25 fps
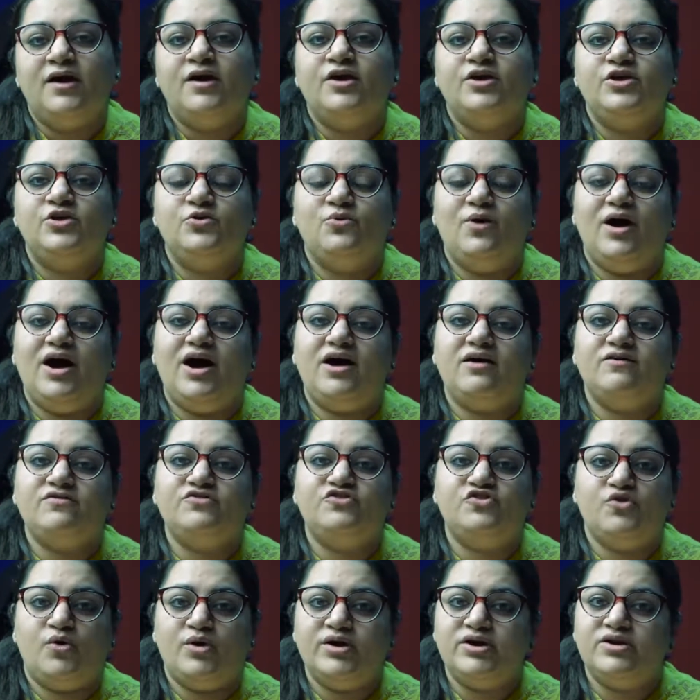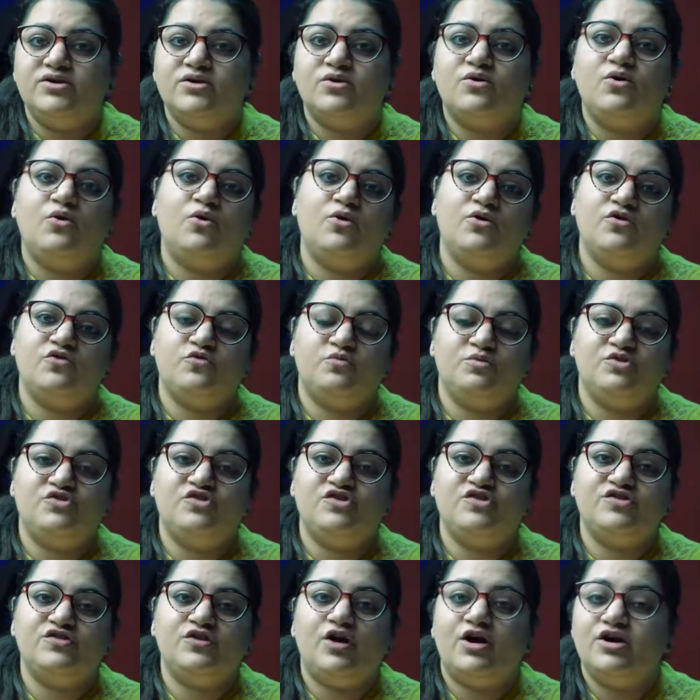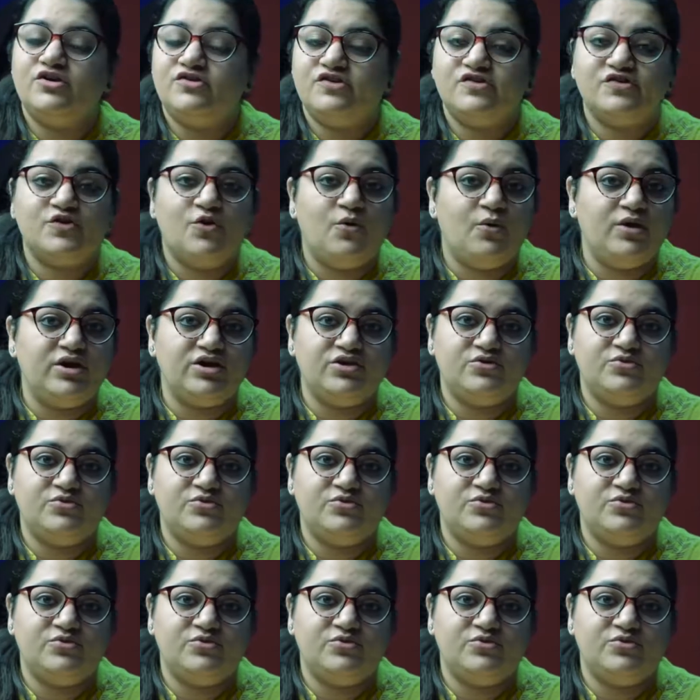You have joined a course which is not just going